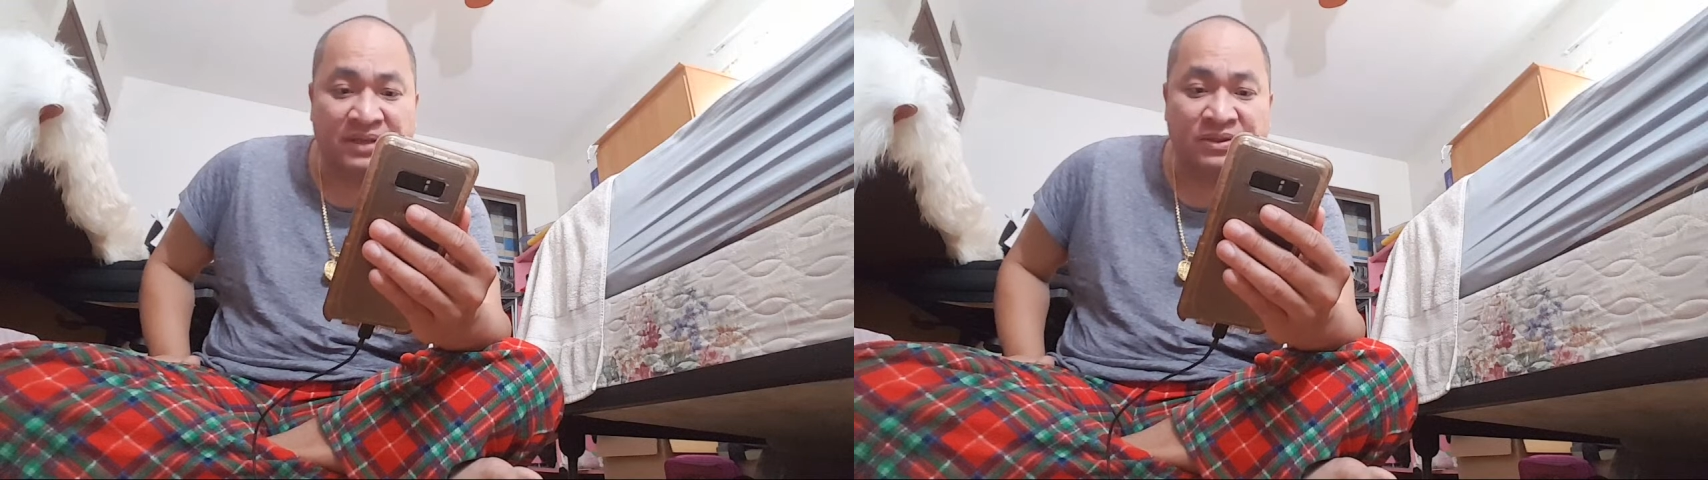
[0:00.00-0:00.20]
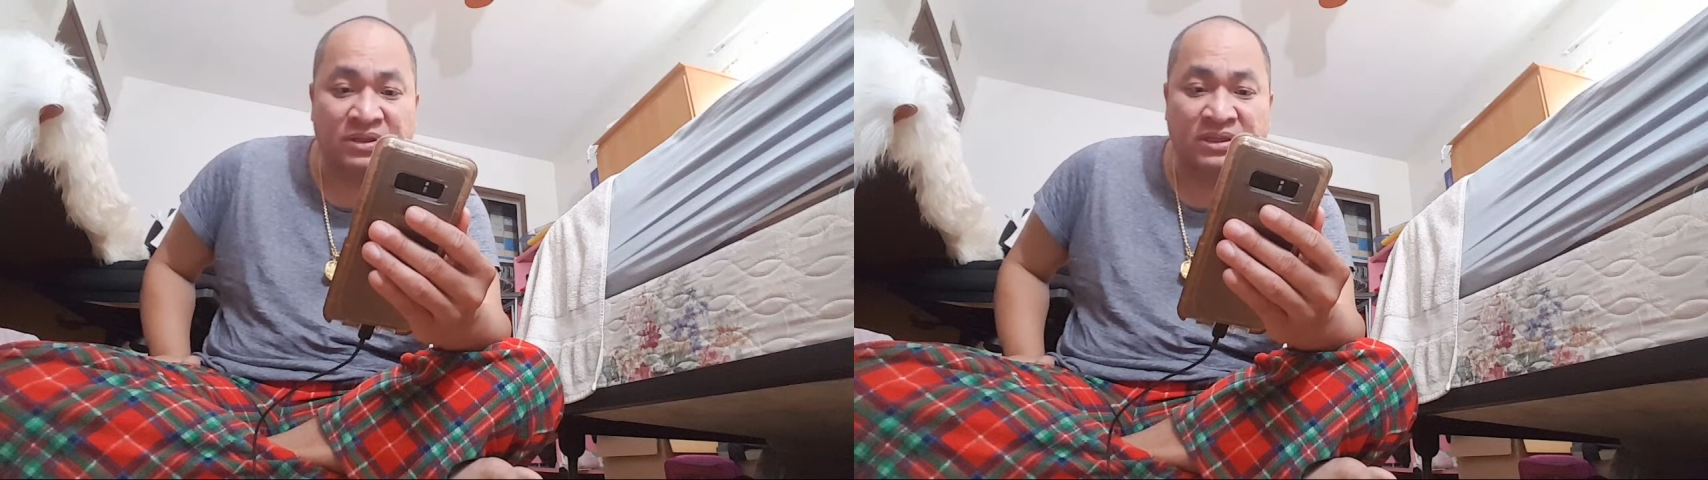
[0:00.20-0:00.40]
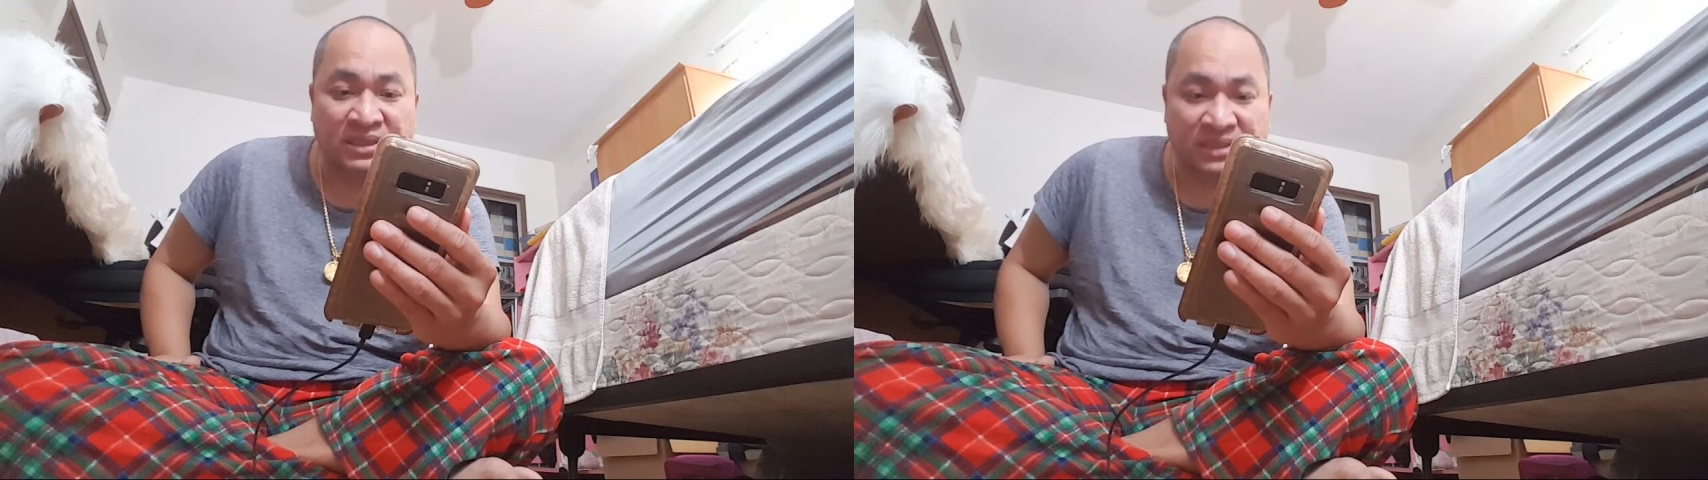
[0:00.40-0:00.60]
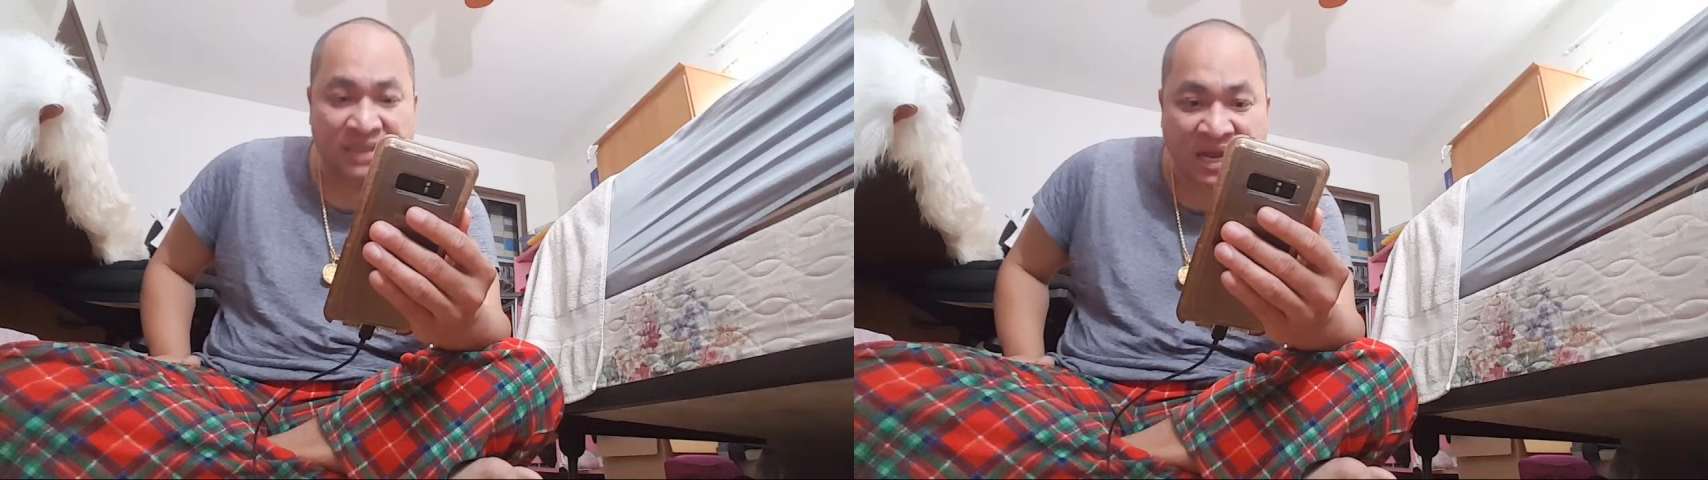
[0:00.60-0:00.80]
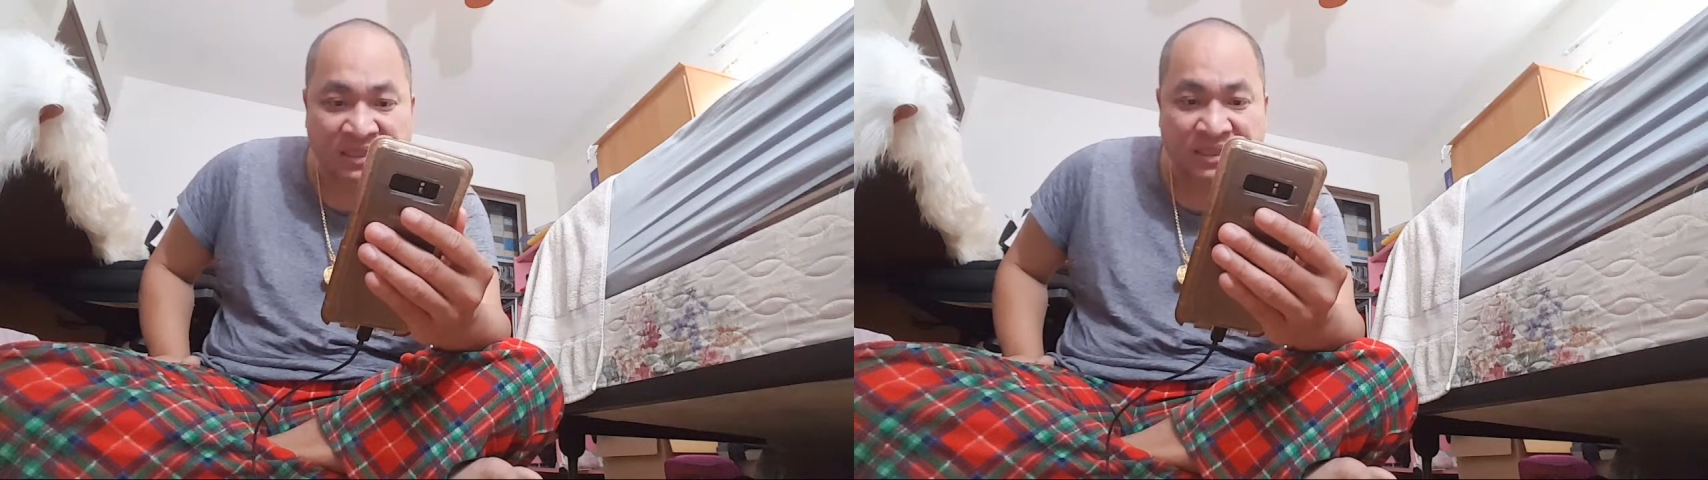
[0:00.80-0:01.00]
to the
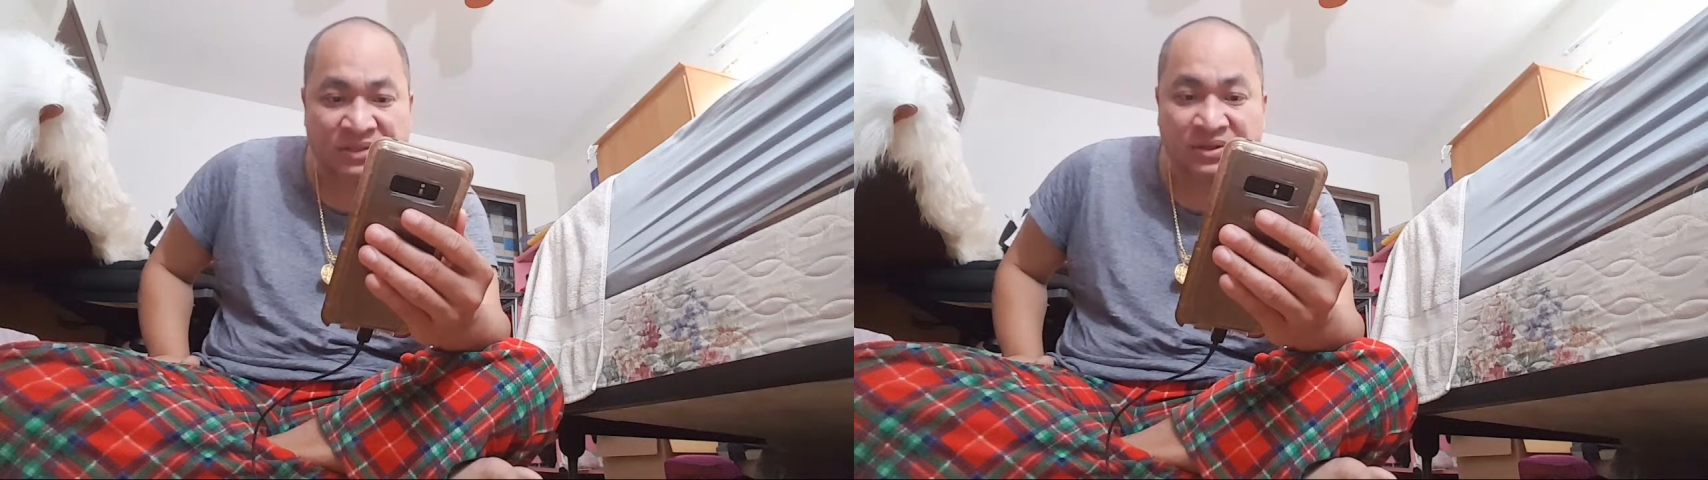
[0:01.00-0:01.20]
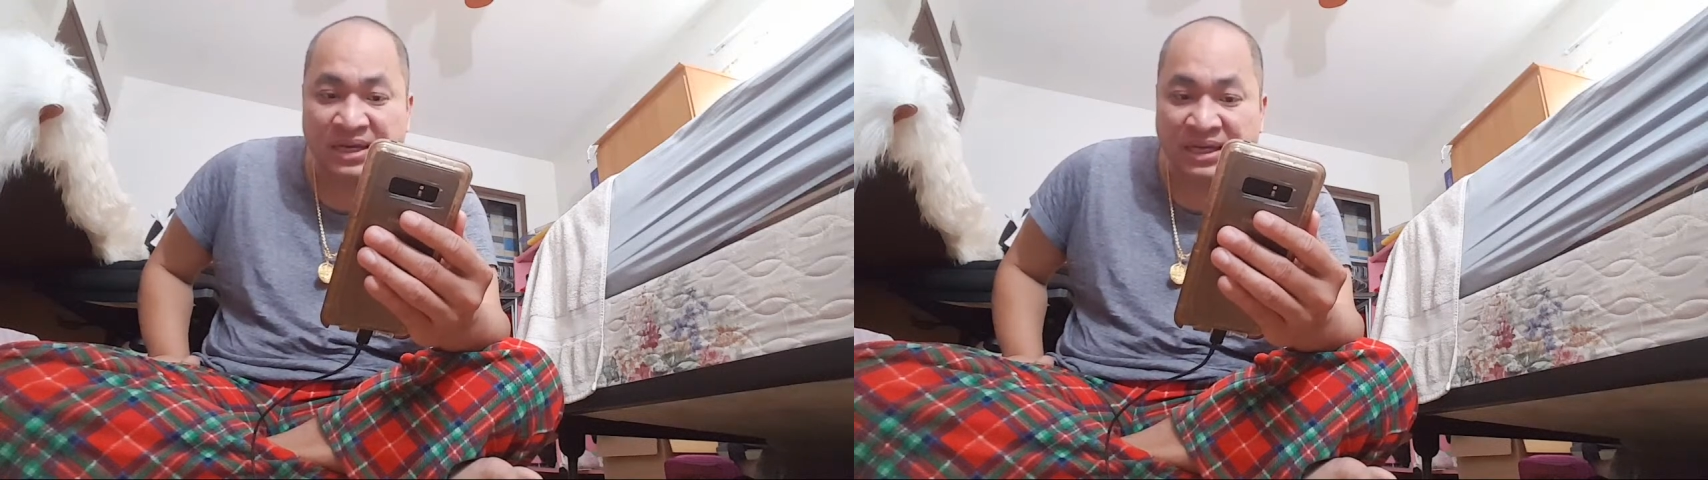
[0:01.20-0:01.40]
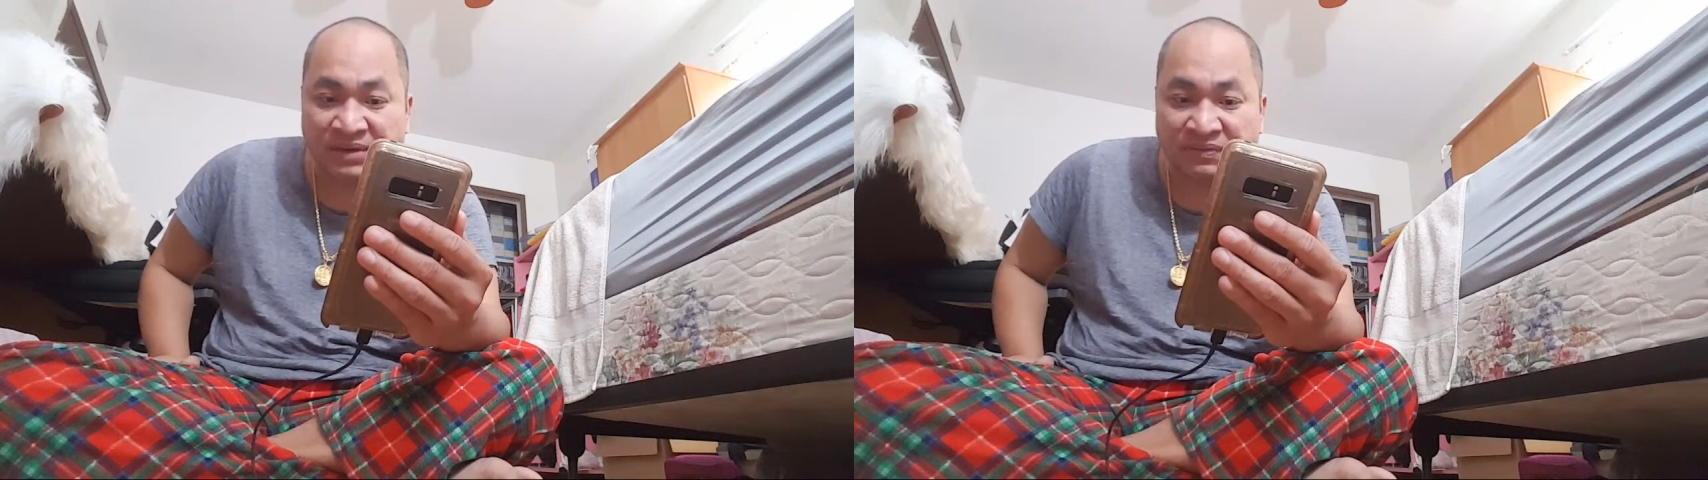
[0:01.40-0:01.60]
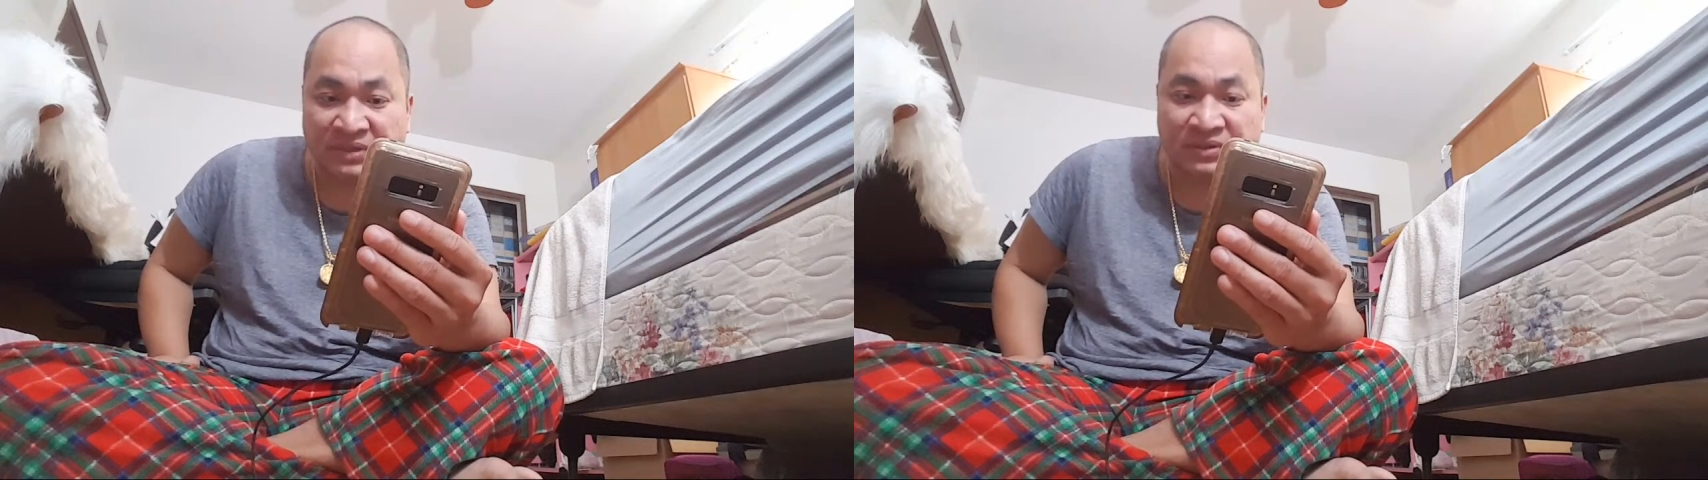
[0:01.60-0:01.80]
society, to the individual,